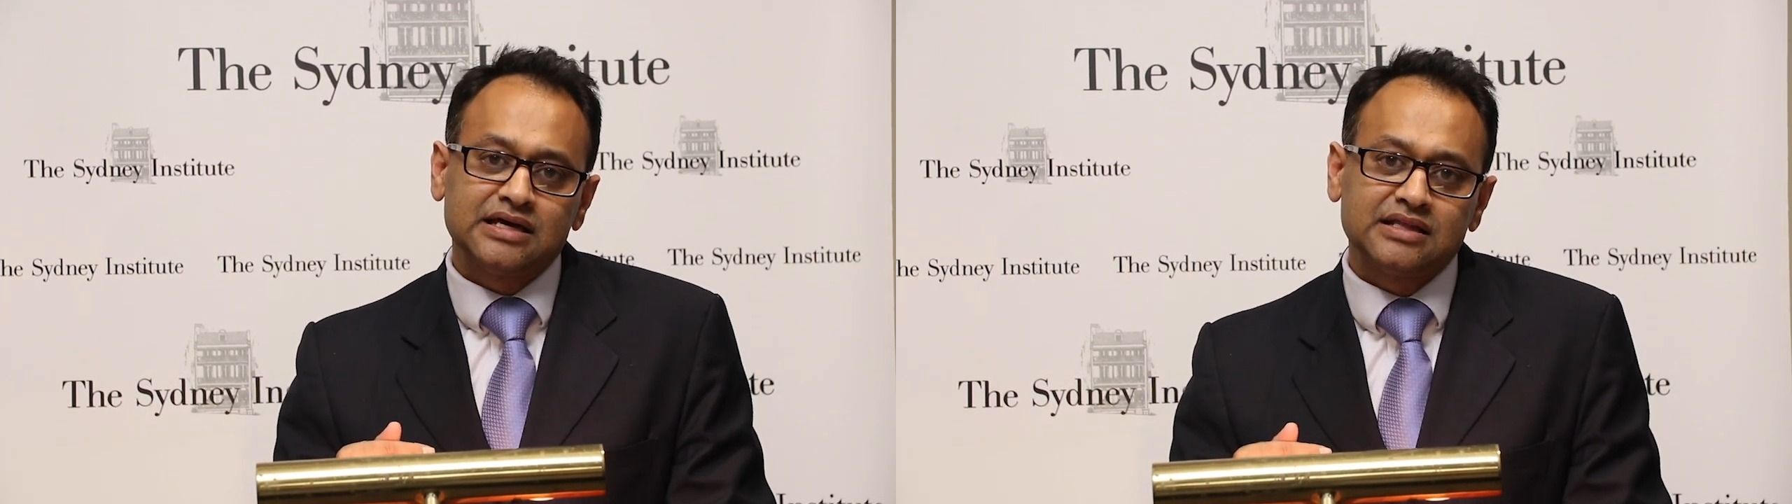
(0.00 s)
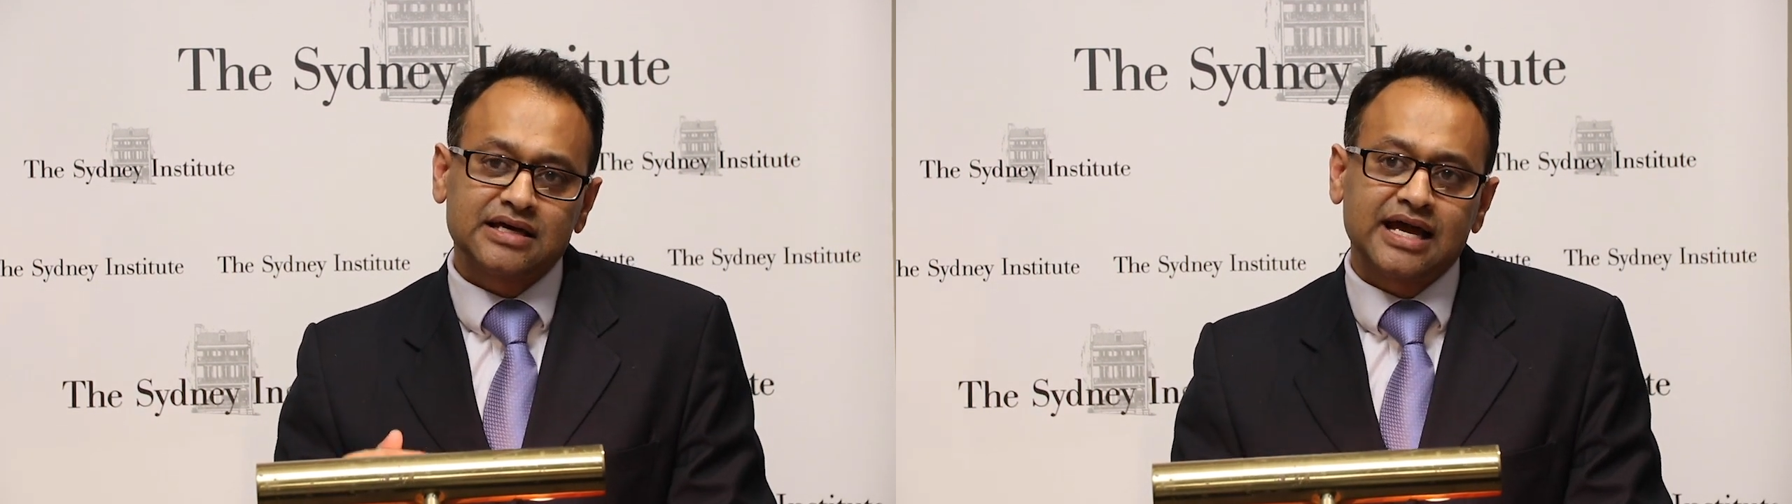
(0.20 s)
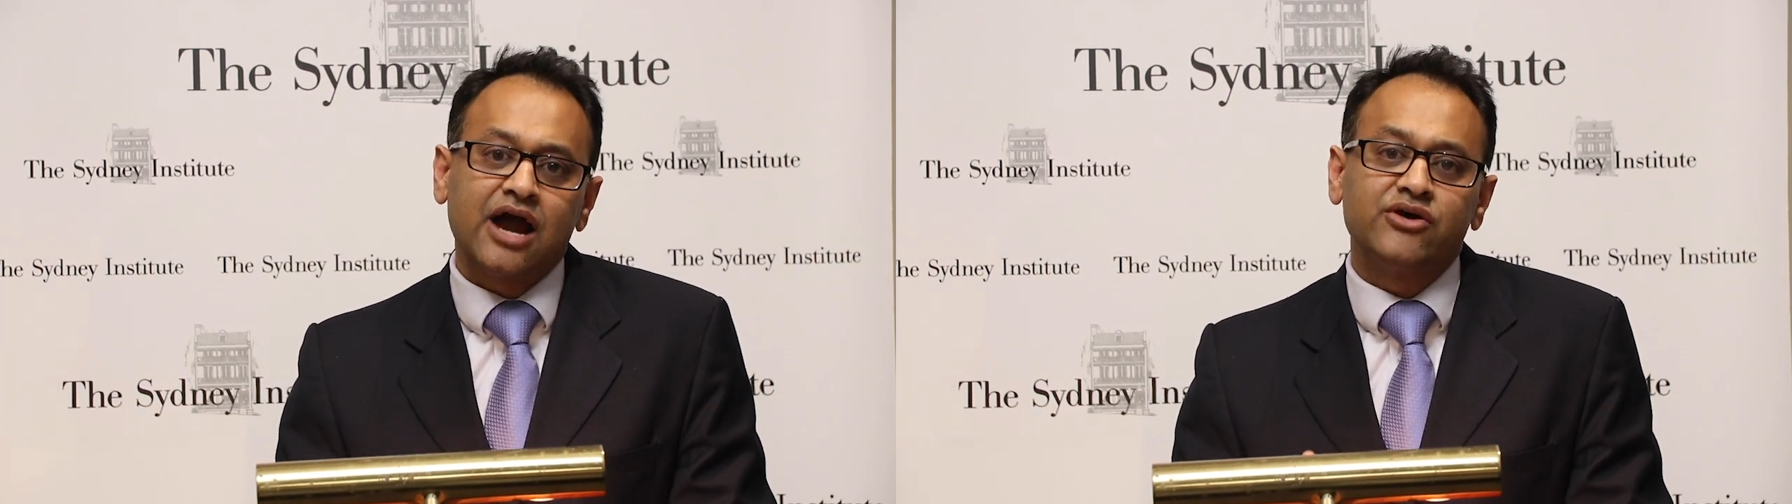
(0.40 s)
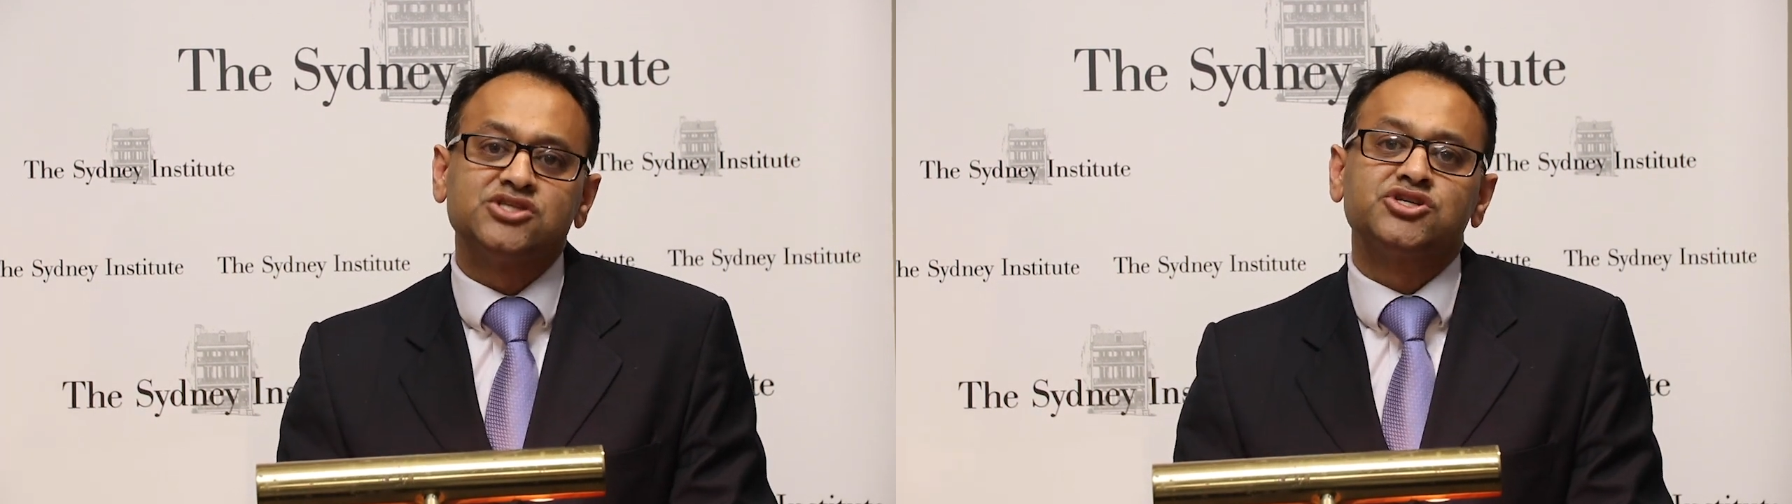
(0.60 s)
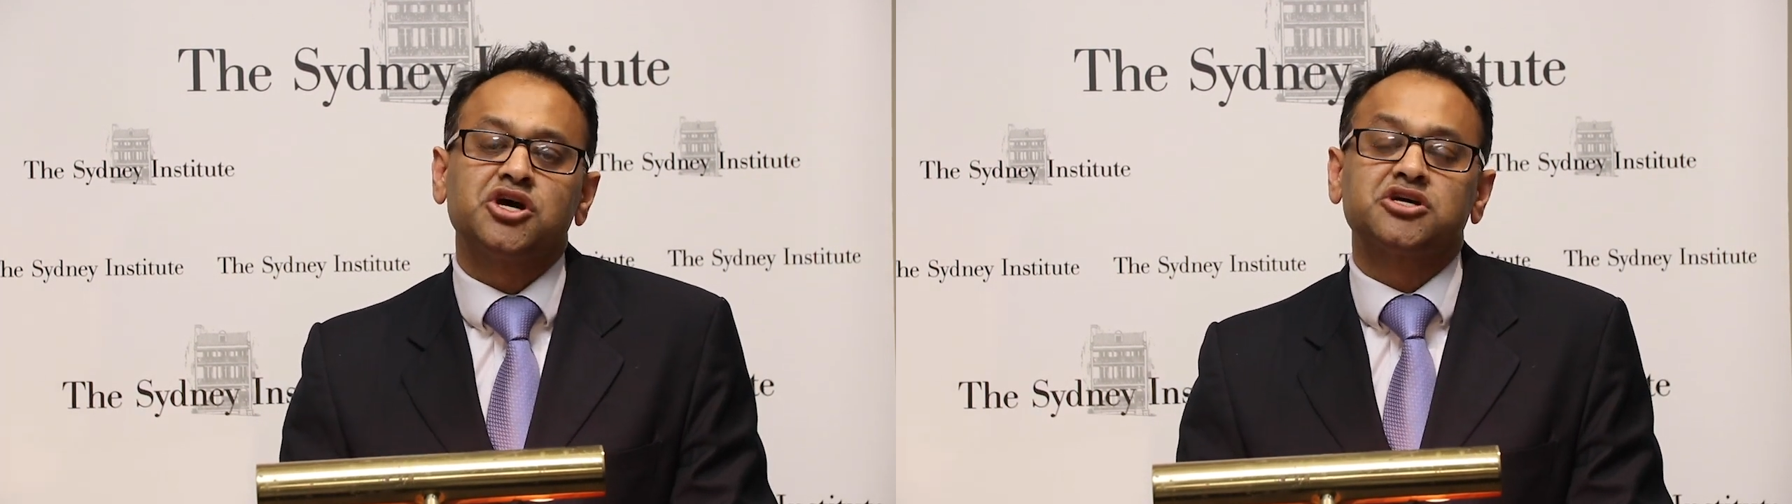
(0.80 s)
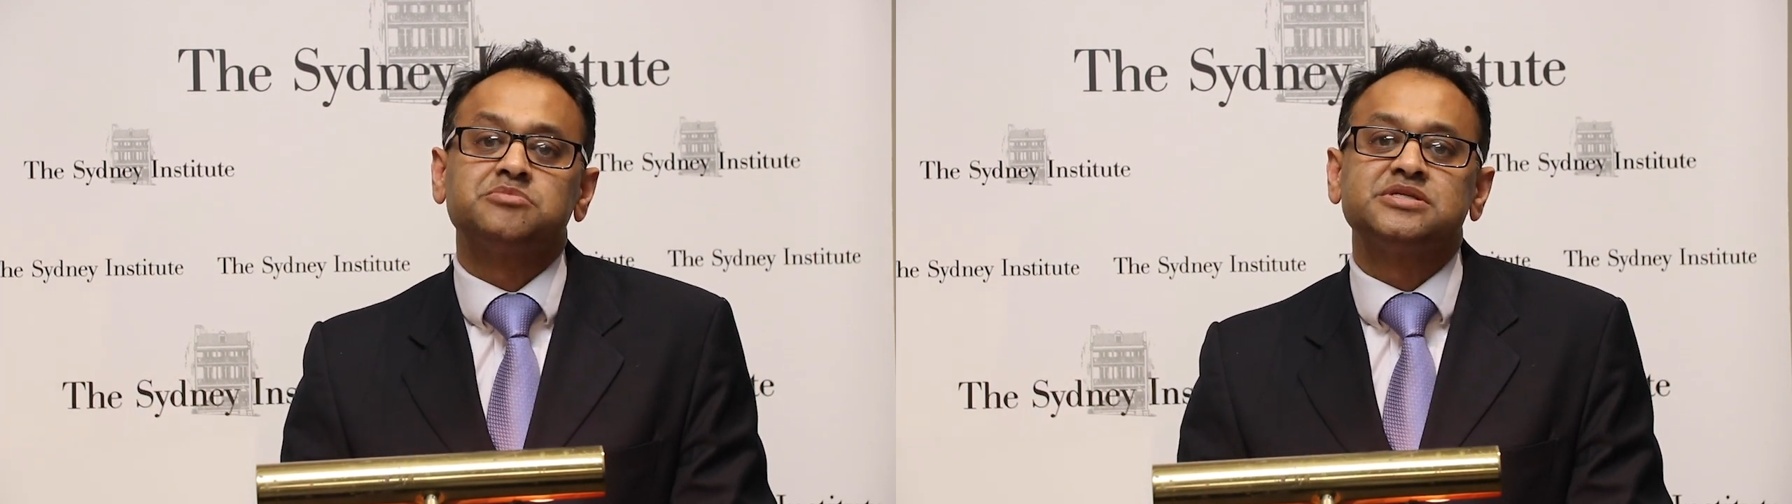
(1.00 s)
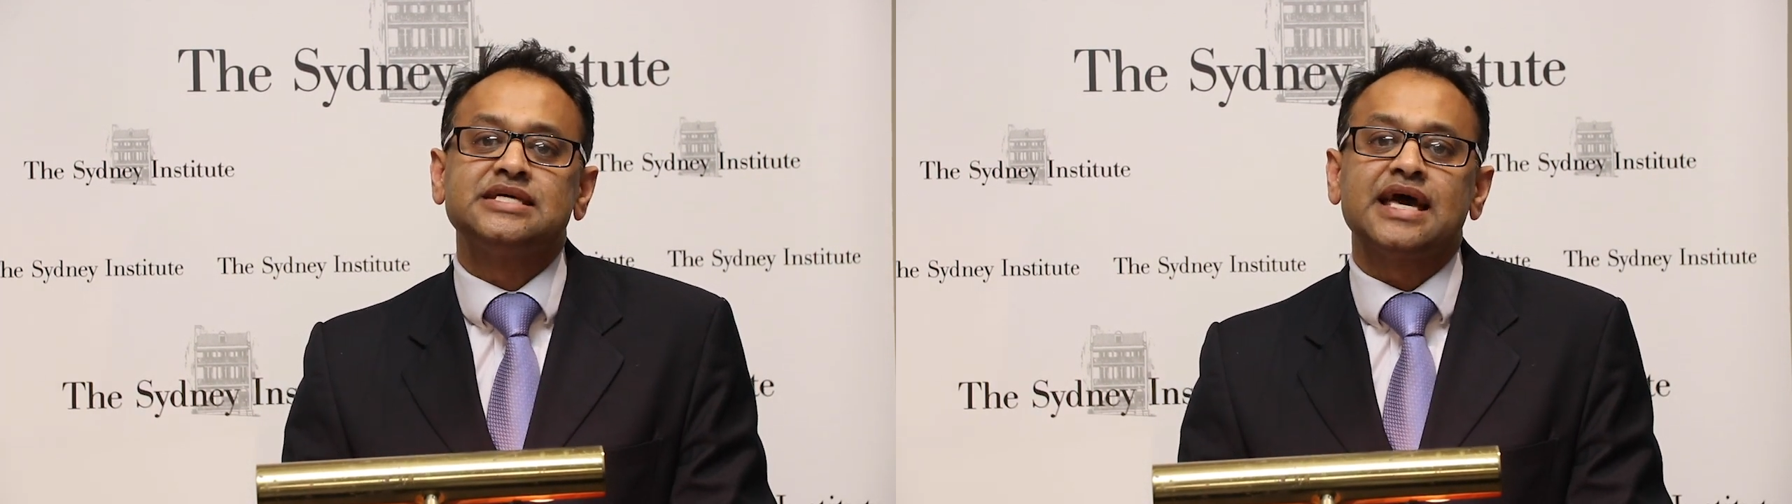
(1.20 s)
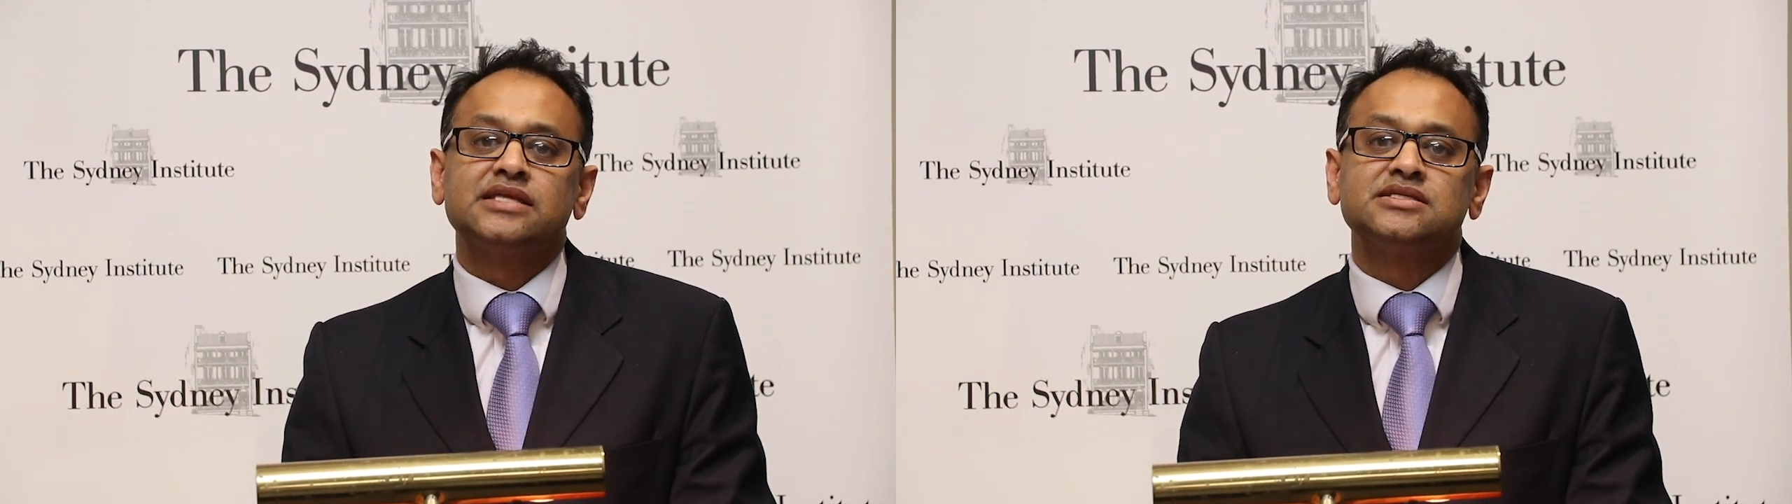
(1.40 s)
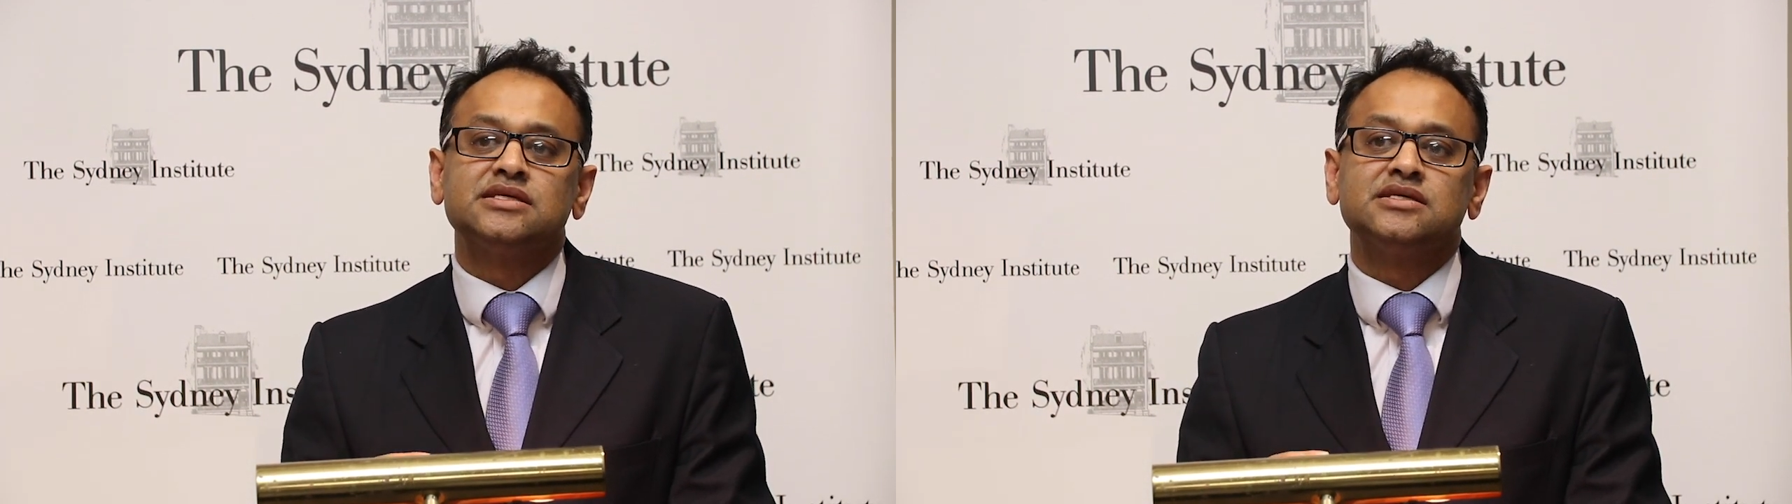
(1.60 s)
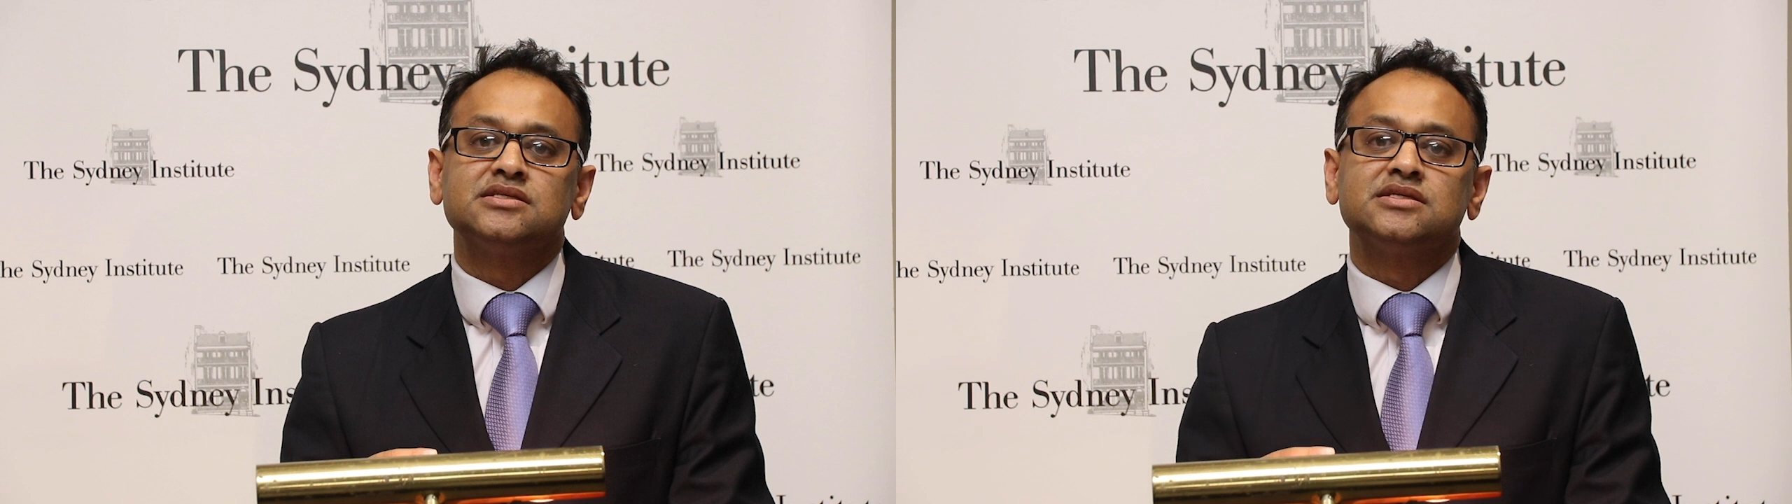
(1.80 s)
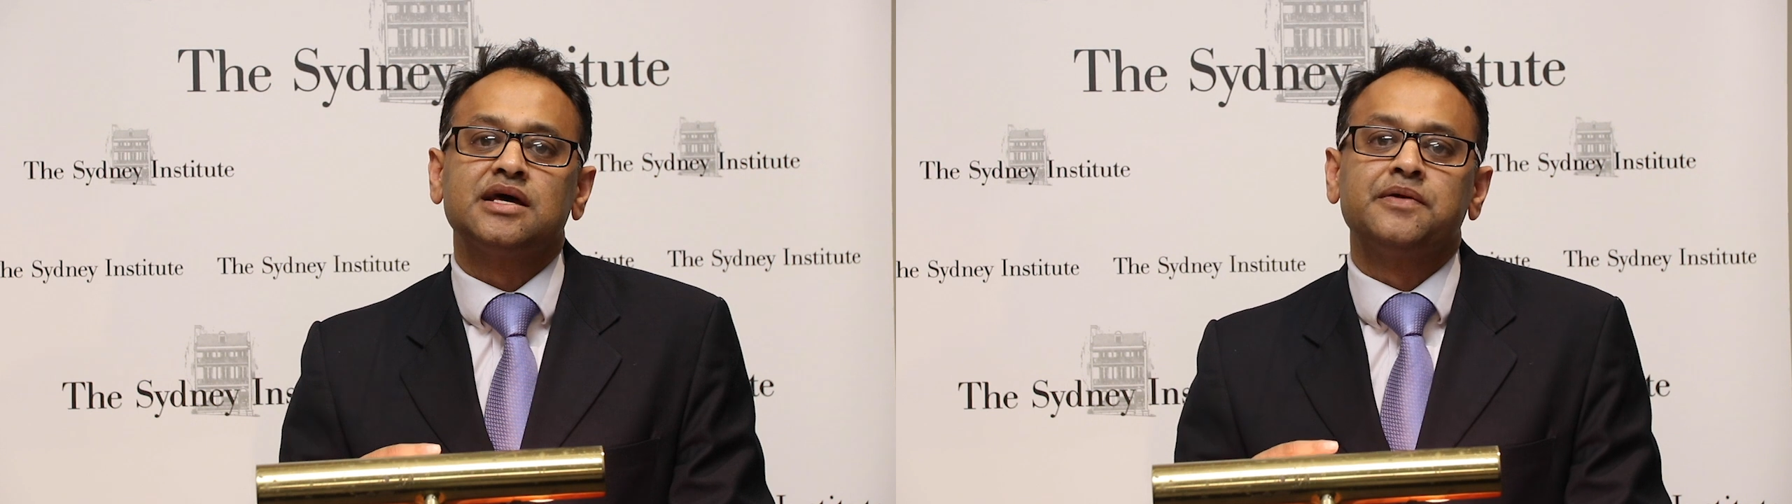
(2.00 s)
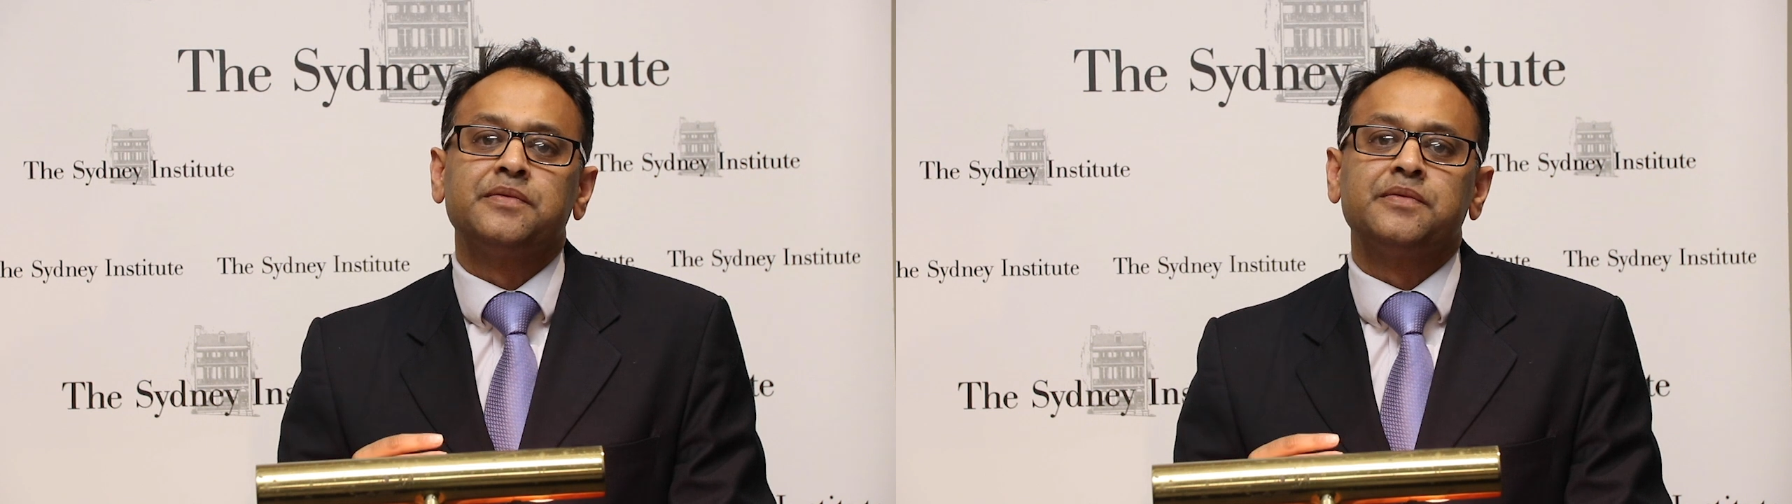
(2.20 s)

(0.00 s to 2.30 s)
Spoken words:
the current circumstances,